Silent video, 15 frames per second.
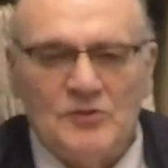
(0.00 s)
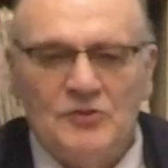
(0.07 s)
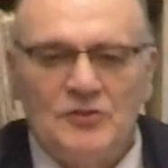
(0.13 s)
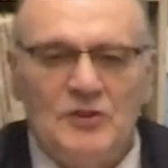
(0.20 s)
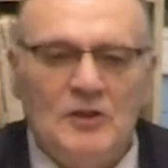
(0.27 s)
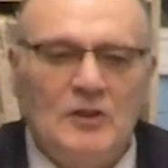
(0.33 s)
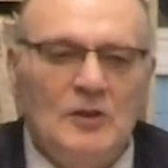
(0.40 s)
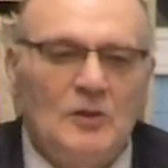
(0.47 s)
to
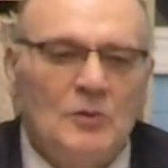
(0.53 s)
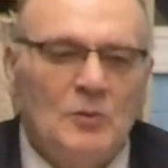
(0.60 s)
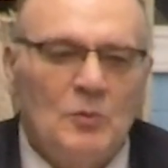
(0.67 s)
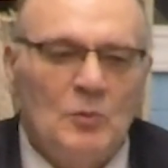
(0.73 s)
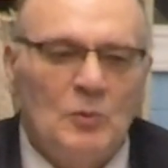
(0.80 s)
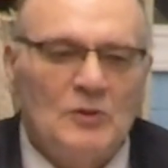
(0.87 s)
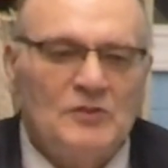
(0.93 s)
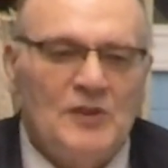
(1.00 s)
see
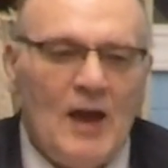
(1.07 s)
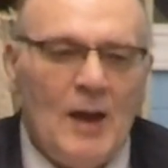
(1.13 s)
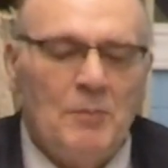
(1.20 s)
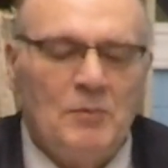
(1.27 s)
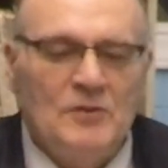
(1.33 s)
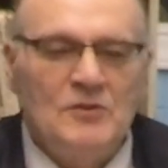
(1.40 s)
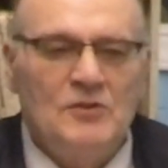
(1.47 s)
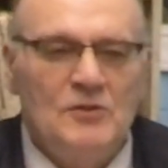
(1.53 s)
what's
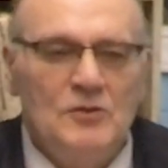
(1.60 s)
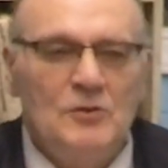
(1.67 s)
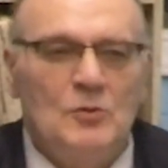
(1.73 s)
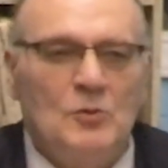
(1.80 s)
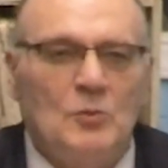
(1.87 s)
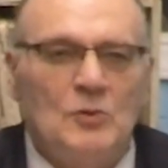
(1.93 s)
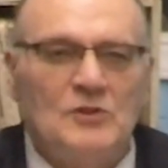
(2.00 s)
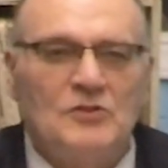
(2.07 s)
happened to
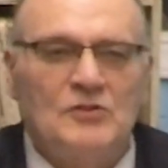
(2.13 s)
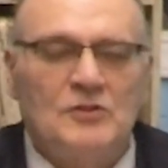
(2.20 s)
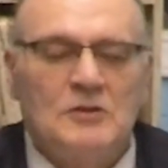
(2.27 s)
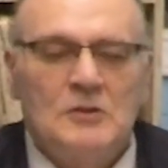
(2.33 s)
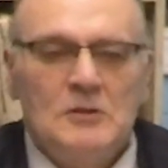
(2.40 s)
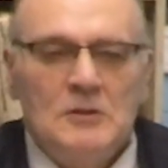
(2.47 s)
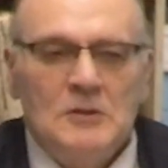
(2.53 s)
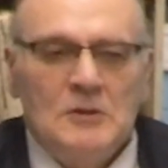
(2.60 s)
you, what's